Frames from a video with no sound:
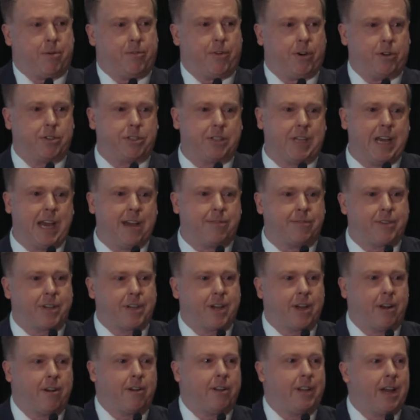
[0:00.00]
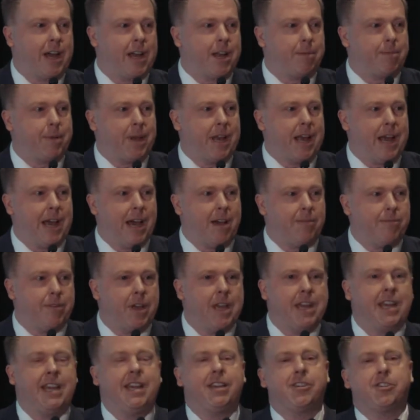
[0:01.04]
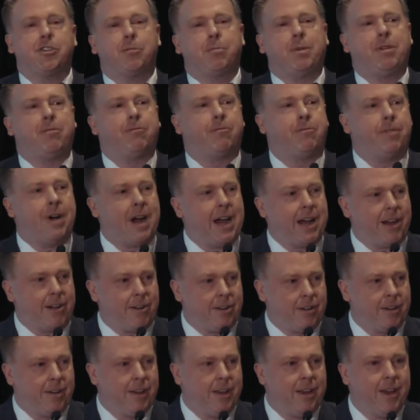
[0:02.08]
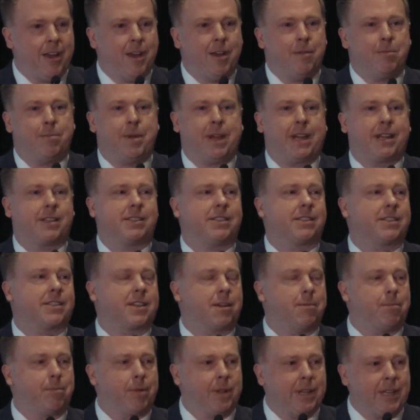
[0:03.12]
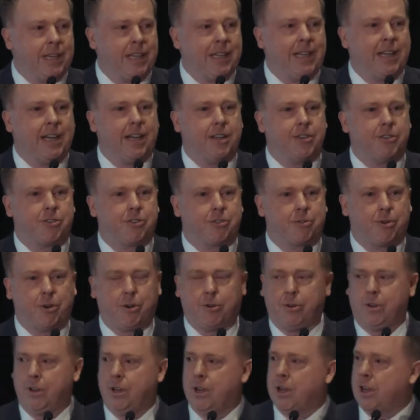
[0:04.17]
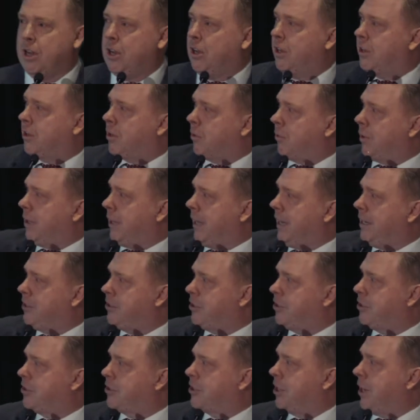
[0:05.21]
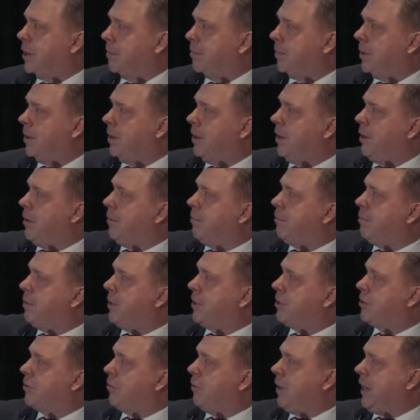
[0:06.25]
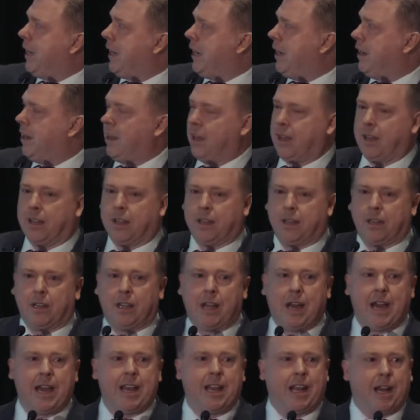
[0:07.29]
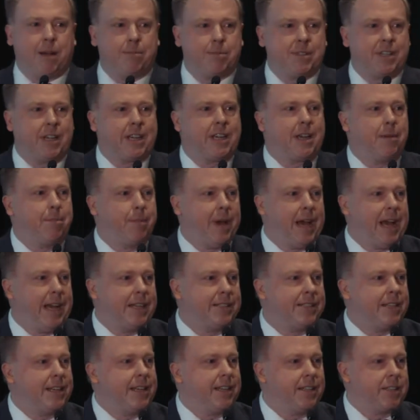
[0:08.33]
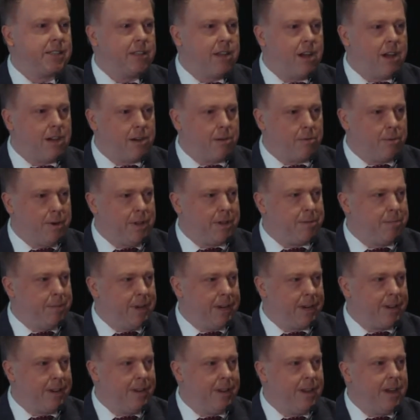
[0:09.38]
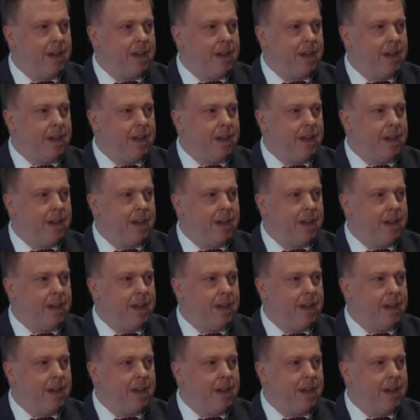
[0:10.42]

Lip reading: of our staff to cut our lineup in half, he should be fired, because it's completely untrue. The relationship between lineups and capacity is logarithmic.